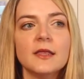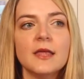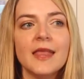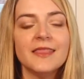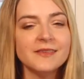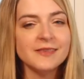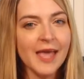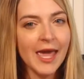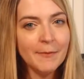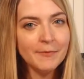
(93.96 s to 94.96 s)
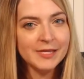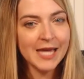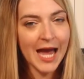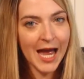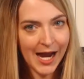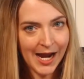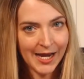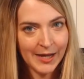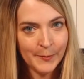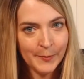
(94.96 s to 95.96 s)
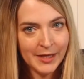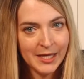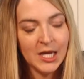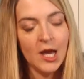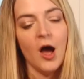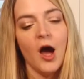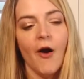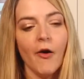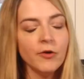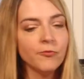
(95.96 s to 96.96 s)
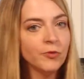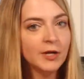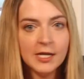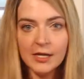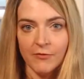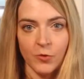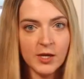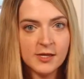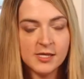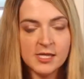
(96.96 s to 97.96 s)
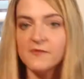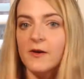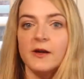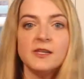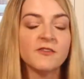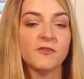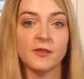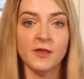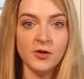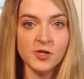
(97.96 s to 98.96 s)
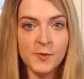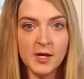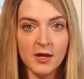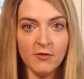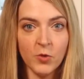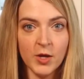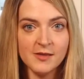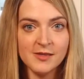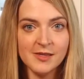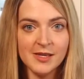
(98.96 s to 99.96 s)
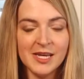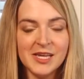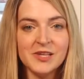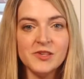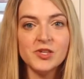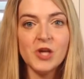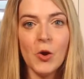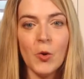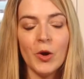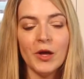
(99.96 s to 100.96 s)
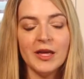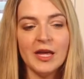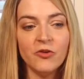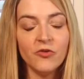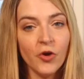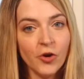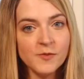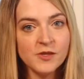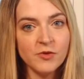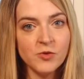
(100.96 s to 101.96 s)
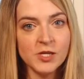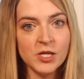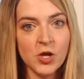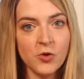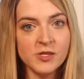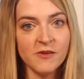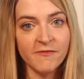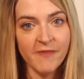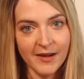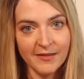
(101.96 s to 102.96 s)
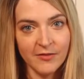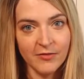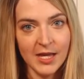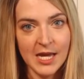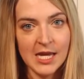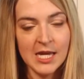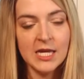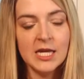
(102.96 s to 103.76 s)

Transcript: at the same time, our reading voice is very different than our speaking voice. So in terms of using notes effectively,